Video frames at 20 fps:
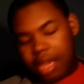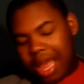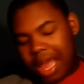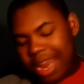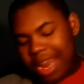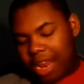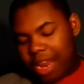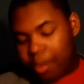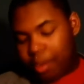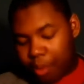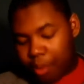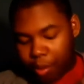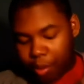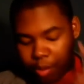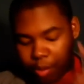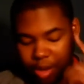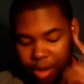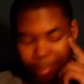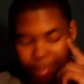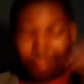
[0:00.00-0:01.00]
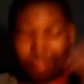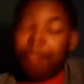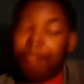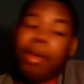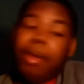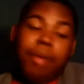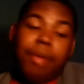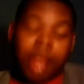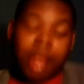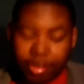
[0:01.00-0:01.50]
kind of inappropriate, but
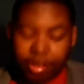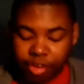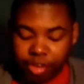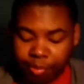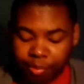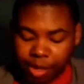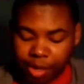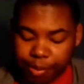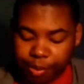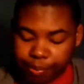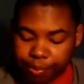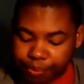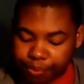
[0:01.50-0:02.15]
maybe that's just me.